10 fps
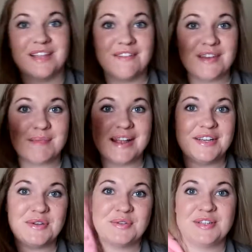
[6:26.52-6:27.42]
loving my
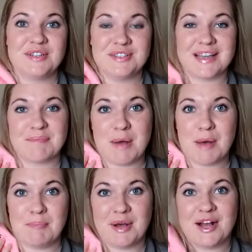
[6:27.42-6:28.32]
new little like
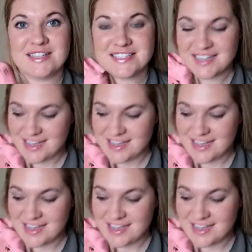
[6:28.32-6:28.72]
mom boss